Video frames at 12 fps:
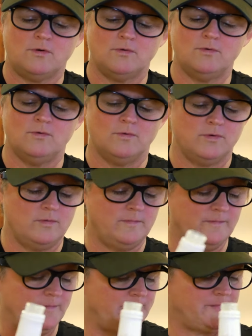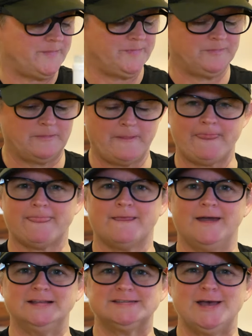Ooh,
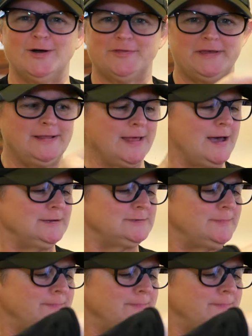that's a healthy glass.